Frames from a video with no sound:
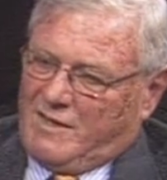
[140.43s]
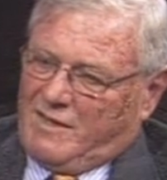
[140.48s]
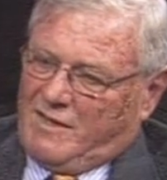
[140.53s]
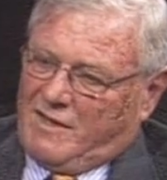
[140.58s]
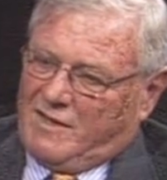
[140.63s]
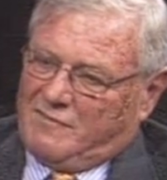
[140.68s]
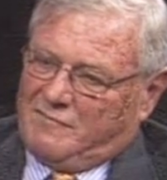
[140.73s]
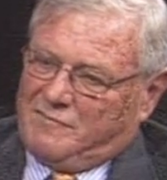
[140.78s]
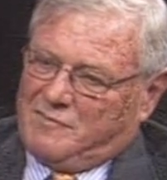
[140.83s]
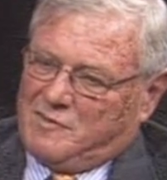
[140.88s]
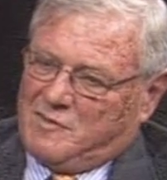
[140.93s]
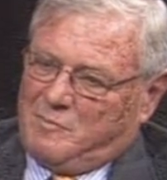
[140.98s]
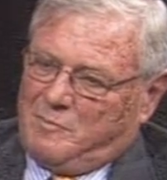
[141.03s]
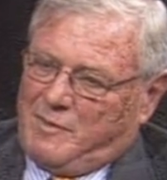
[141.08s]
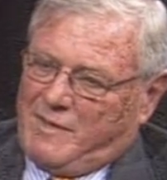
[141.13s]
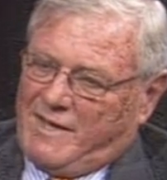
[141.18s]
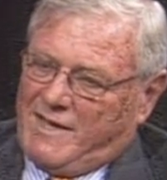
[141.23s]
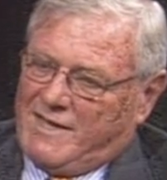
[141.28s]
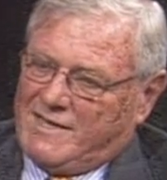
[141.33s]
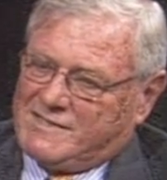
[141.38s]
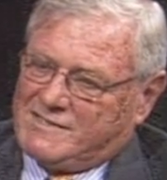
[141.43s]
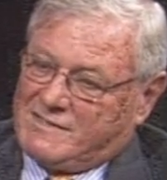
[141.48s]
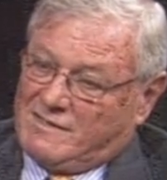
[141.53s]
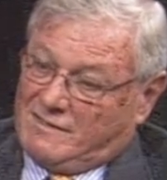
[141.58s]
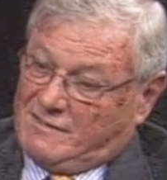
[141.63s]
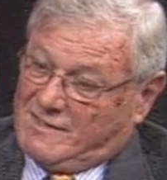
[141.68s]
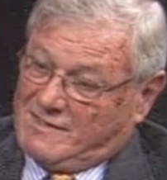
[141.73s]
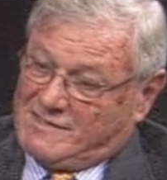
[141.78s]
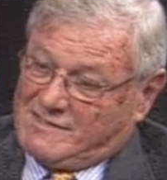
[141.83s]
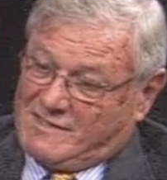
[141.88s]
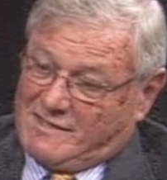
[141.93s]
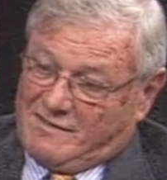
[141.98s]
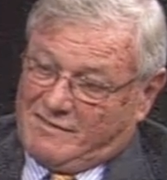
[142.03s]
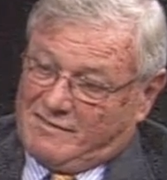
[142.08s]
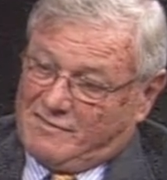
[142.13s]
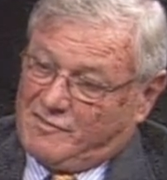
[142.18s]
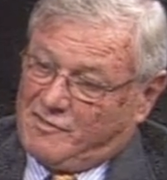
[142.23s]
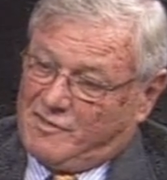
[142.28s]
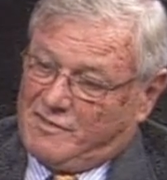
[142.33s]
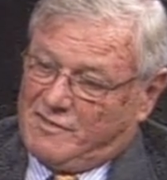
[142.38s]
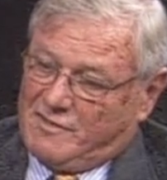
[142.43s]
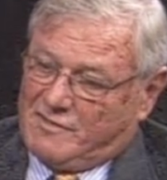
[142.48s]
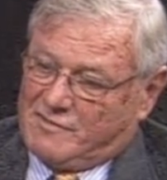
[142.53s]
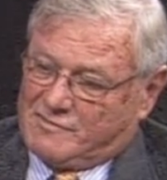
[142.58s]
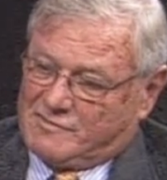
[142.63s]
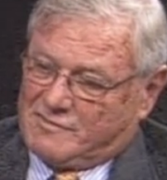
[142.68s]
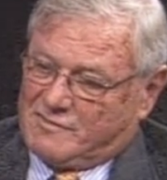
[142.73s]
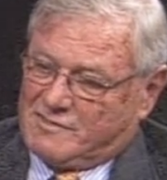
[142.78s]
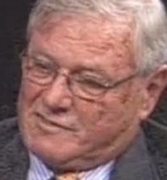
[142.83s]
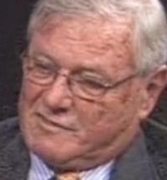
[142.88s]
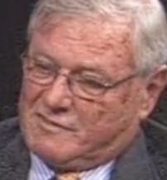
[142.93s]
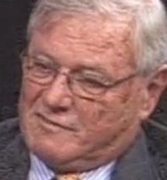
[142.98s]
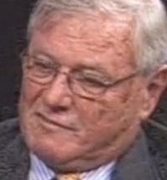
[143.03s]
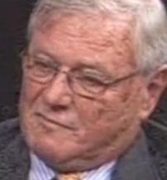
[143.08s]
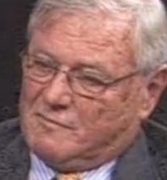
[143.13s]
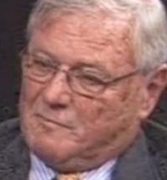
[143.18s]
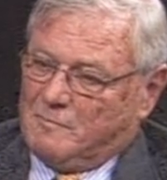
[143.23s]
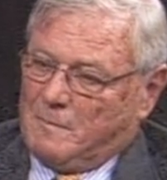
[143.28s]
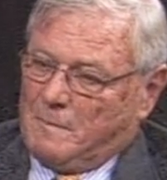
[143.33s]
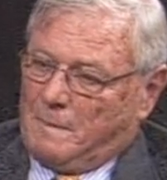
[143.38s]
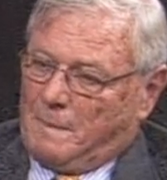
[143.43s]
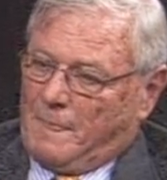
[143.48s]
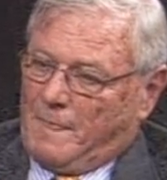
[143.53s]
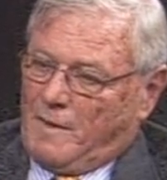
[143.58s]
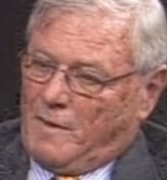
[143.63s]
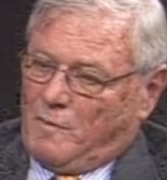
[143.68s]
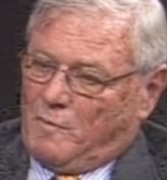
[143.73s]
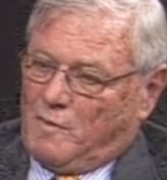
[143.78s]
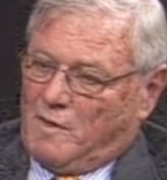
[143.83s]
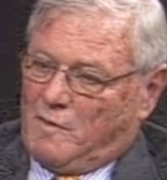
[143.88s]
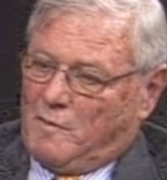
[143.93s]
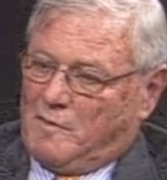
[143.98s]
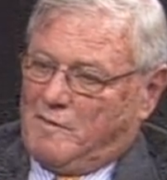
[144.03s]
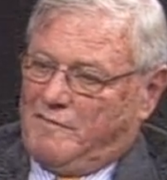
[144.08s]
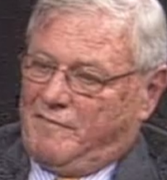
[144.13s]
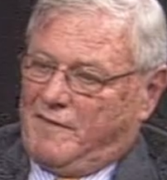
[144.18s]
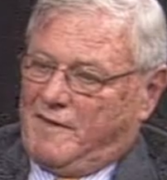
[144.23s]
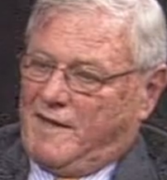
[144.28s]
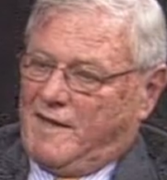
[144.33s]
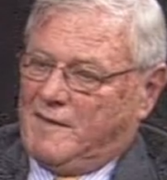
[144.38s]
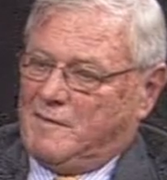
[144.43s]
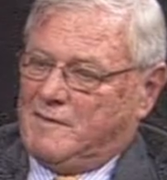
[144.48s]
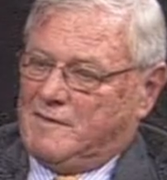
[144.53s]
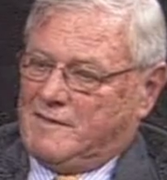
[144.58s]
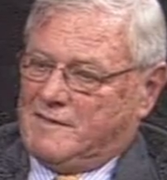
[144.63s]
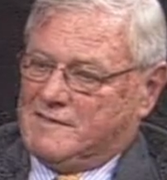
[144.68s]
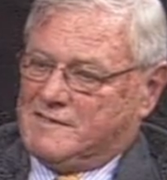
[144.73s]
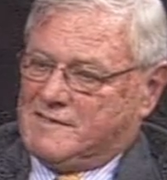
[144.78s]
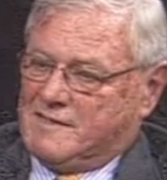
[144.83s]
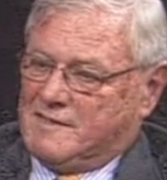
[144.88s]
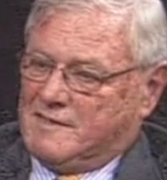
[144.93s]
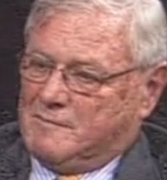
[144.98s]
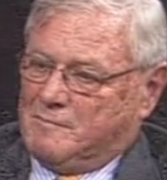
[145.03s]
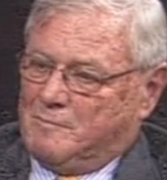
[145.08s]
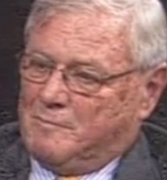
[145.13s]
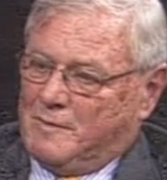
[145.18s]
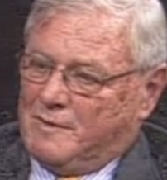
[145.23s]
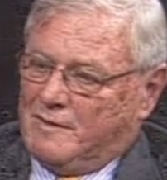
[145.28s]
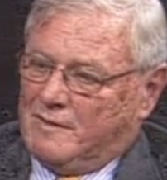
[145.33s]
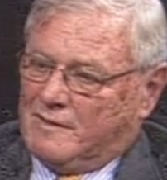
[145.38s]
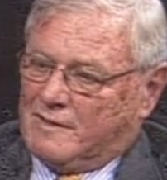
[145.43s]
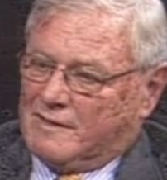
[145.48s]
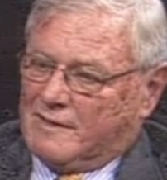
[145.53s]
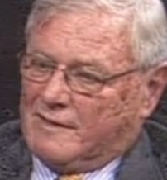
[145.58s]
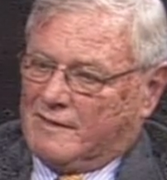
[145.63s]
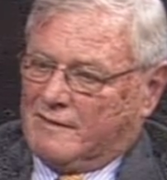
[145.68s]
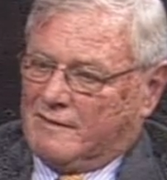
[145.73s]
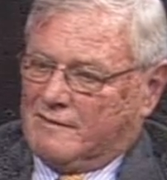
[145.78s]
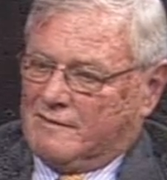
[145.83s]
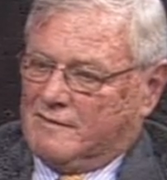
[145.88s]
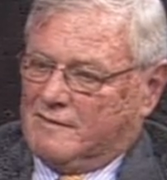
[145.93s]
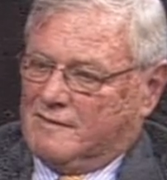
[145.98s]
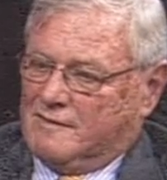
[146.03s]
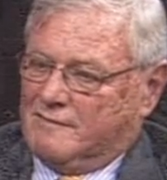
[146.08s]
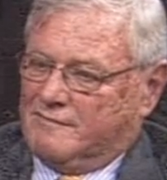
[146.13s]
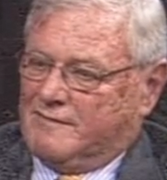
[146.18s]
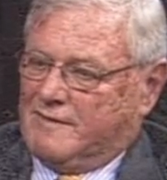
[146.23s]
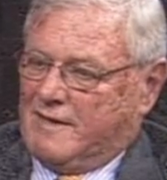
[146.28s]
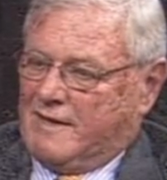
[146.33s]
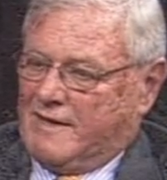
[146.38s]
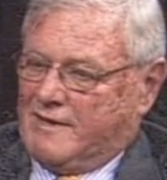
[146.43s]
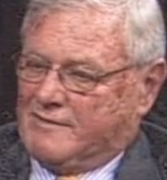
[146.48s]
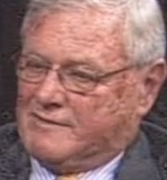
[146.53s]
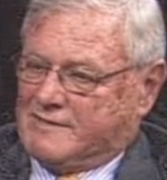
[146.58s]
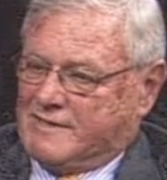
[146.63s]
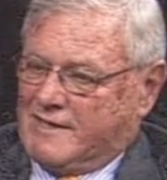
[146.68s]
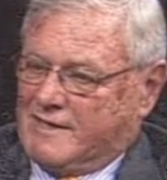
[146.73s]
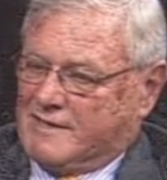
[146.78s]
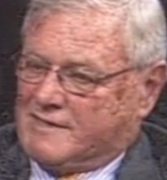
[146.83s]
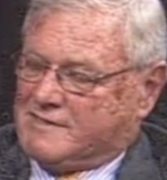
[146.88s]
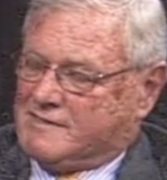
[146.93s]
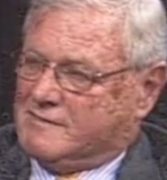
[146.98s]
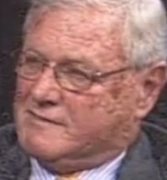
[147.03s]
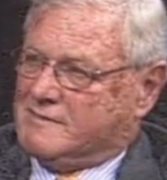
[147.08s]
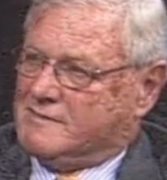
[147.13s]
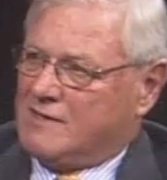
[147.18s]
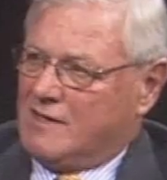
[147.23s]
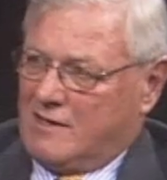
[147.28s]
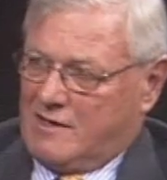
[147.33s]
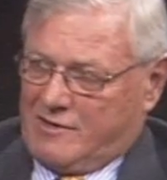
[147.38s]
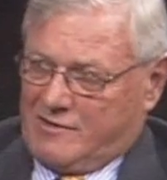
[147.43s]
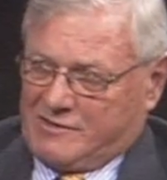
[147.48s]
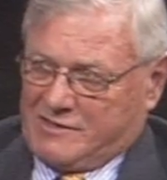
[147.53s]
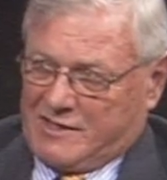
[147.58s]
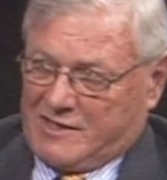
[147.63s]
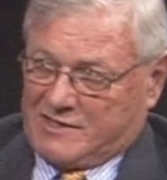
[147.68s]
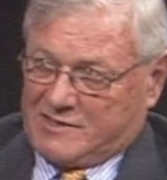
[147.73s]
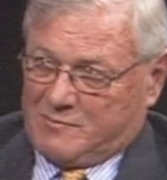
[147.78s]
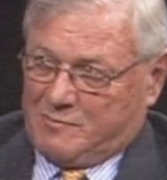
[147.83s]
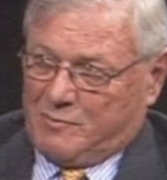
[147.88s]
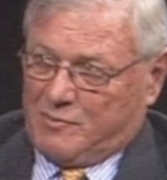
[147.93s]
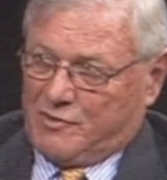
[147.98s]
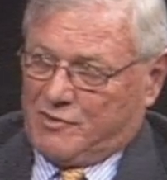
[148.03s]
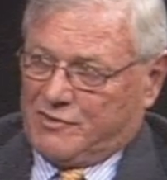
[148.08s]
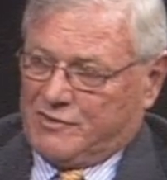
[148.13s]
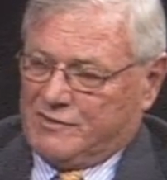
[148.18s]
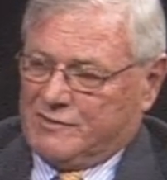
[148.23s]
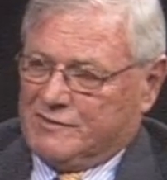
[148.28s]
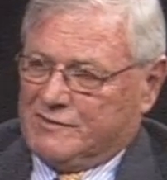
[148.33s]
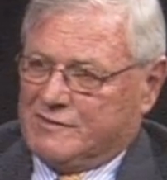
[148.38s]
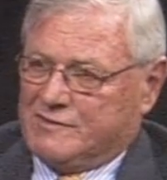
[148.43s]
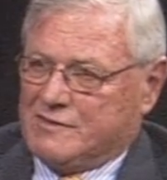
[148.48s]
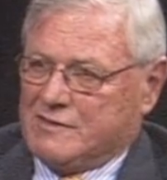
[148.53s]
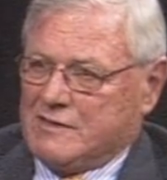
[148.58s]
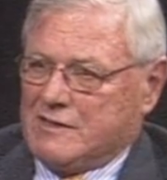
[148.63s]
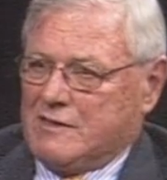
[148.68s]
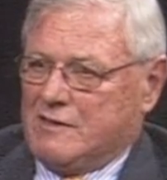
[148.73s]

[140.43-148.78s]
And for the past, let's say 30 years or so, what we've had is a building of higher taxes, higher tax burdens,